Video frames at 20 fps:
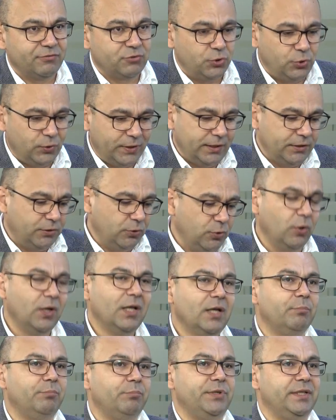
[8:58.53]
So you can't
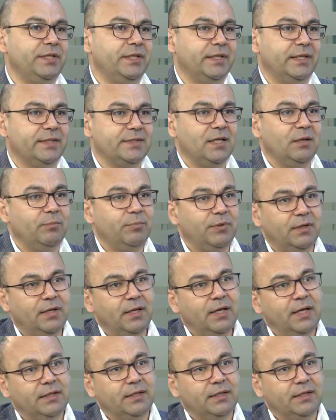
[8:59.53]
bring an example.